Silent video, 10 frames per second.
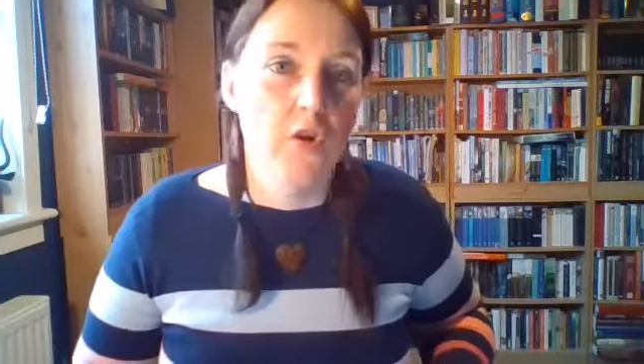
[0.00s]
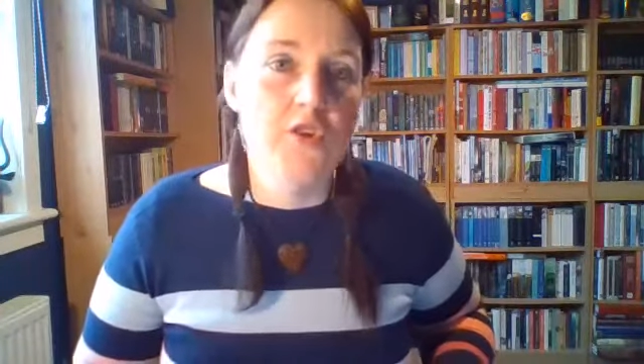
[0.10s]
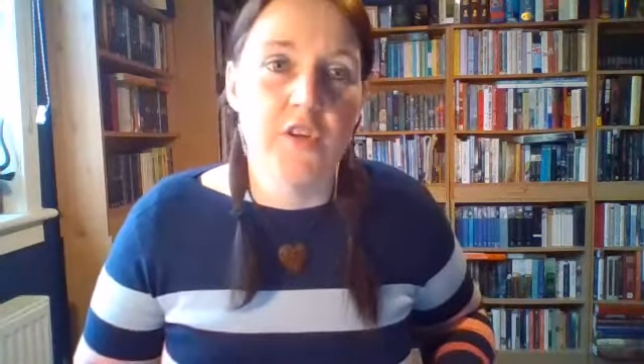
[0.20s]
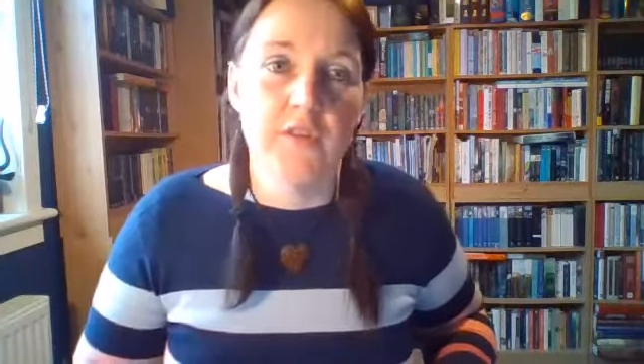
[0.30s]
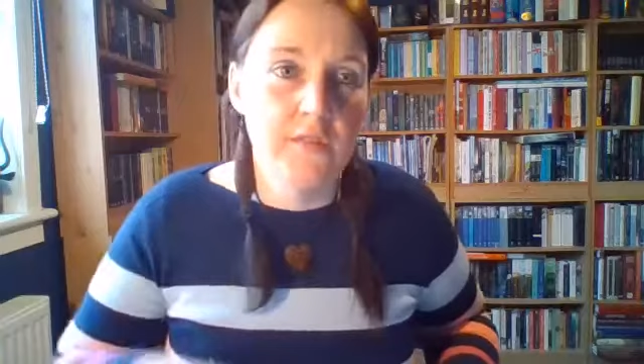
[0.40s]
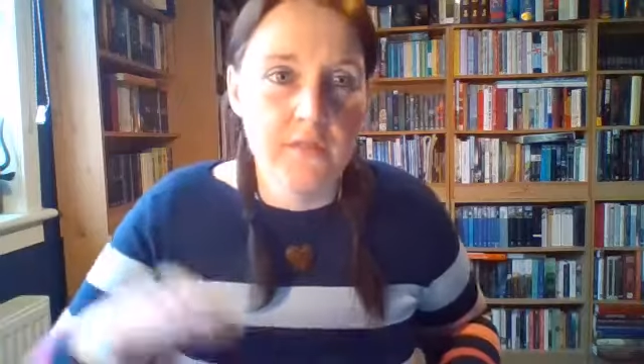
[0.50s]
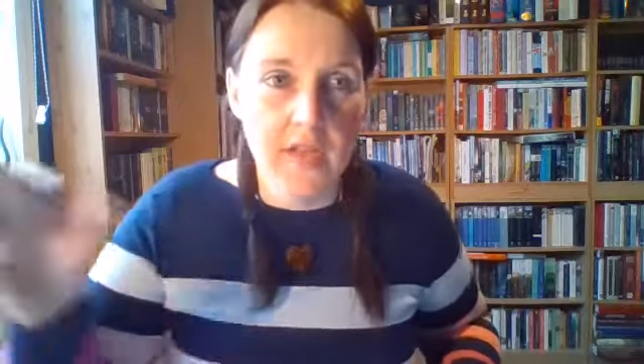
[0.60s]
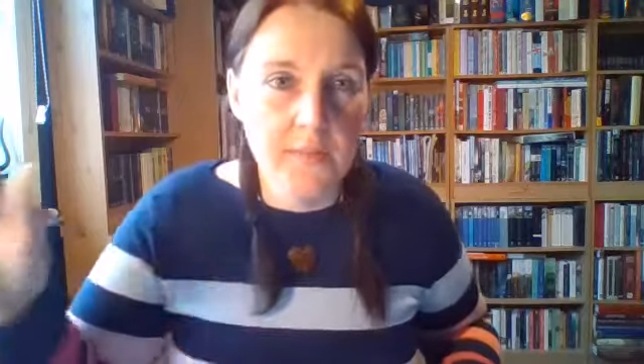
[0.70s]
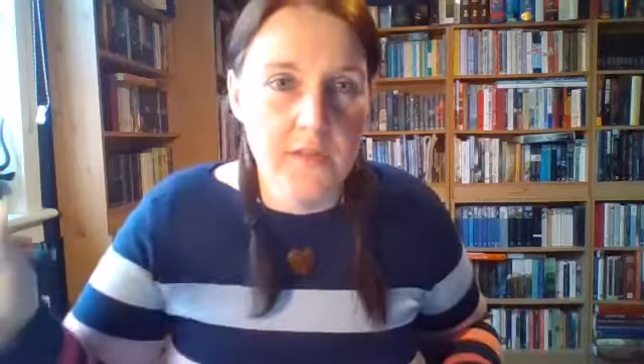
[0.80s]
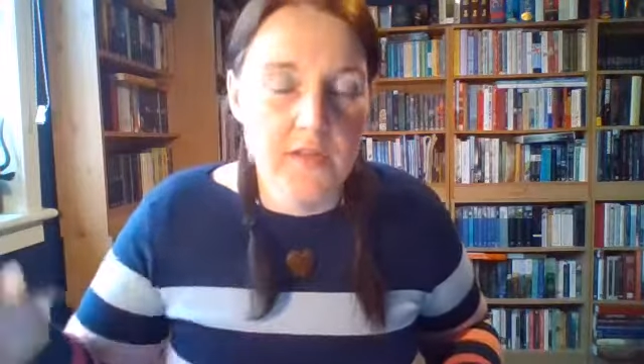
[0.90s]
or just
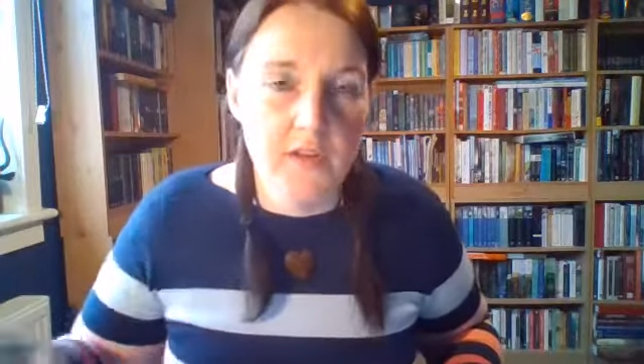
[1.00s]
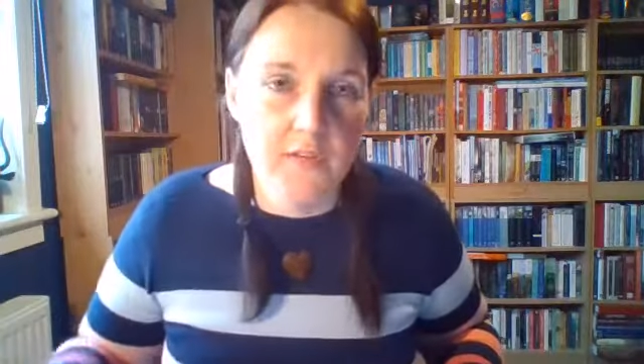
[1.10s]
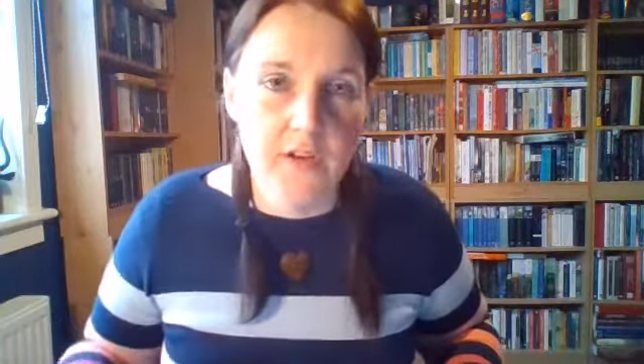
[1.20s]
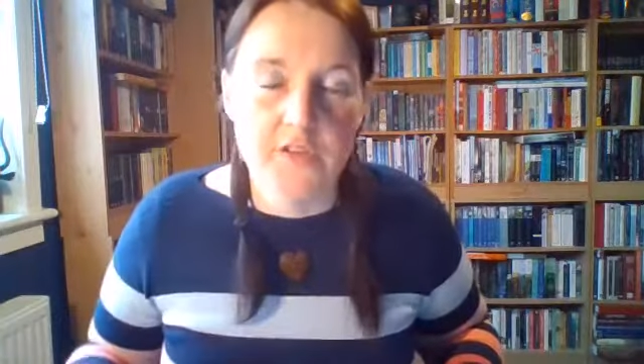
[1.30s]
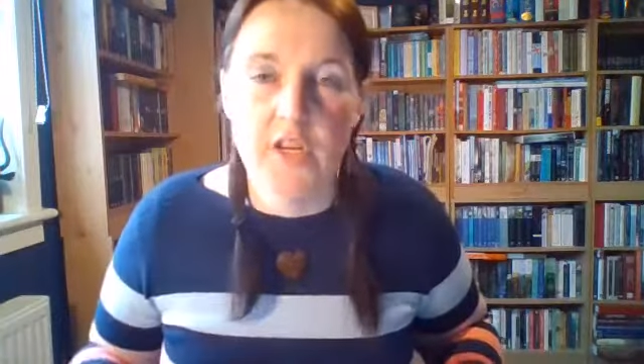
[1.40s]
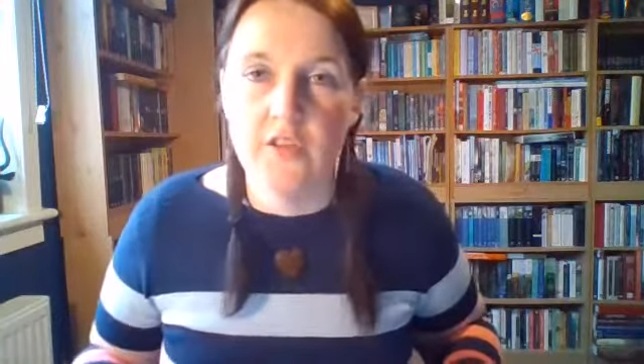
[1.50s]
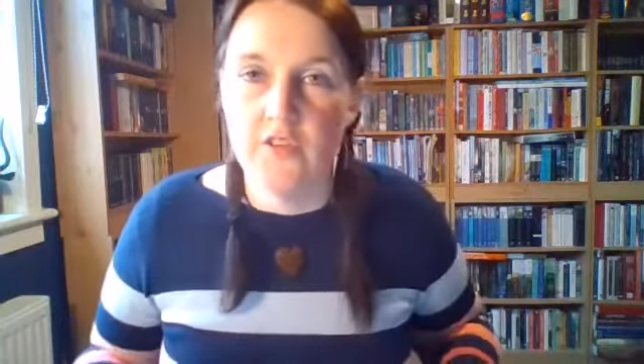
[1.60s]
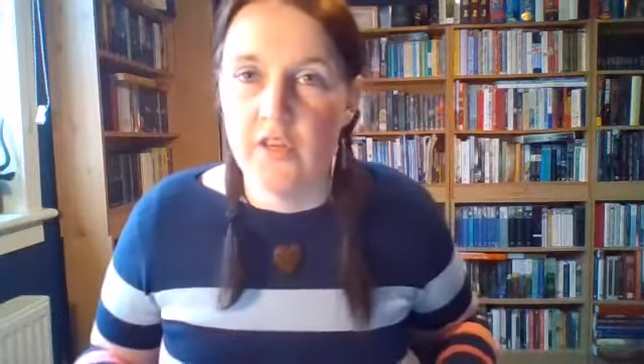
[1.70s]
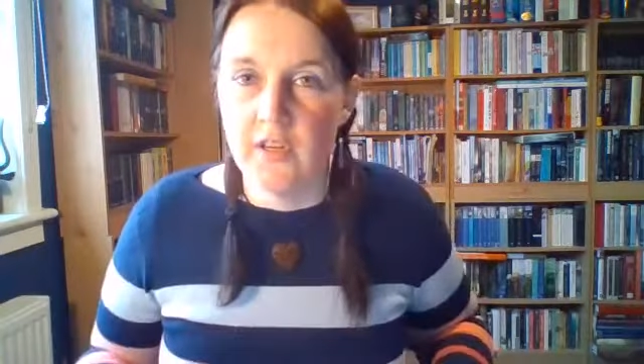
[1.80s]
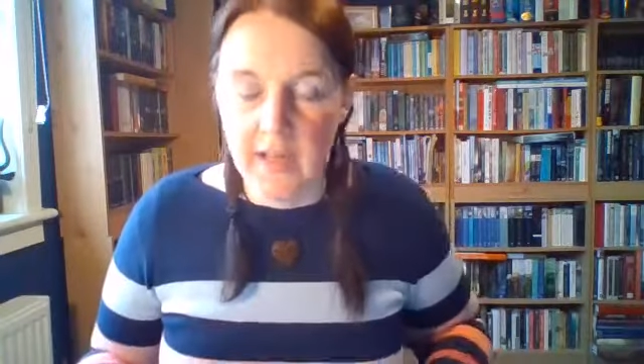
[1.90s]
type into your search
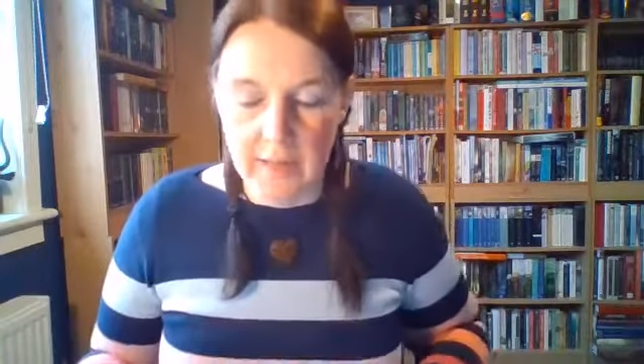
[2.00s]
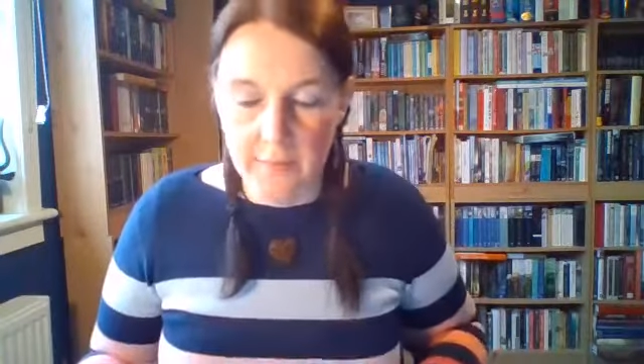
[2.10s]
engine